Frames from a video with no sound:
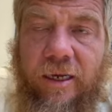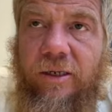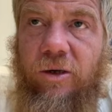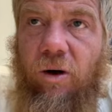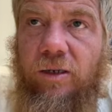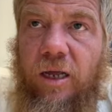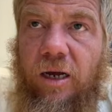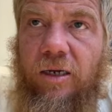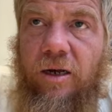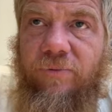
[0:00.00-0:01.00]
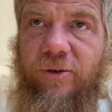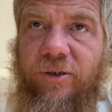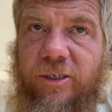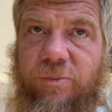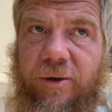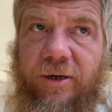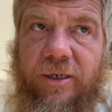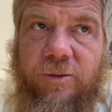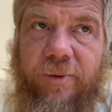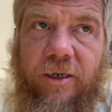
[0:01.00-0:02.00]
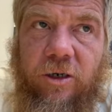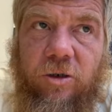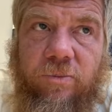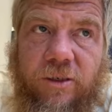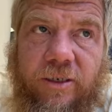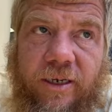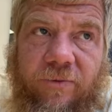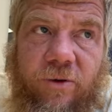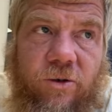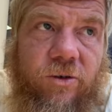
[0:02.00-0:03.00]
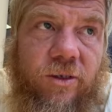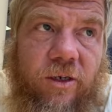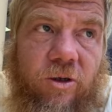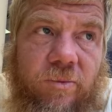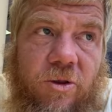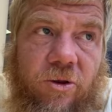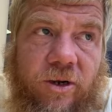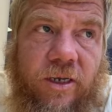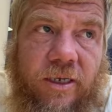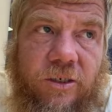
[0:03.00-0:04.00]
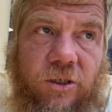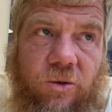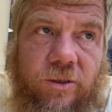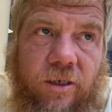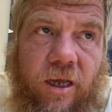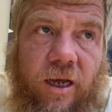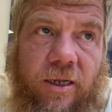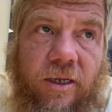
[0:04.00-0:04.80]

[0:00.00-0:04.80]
You know, a lot of your experience being homeless, like if you're newly homeless, you're gonna get soaked a lot,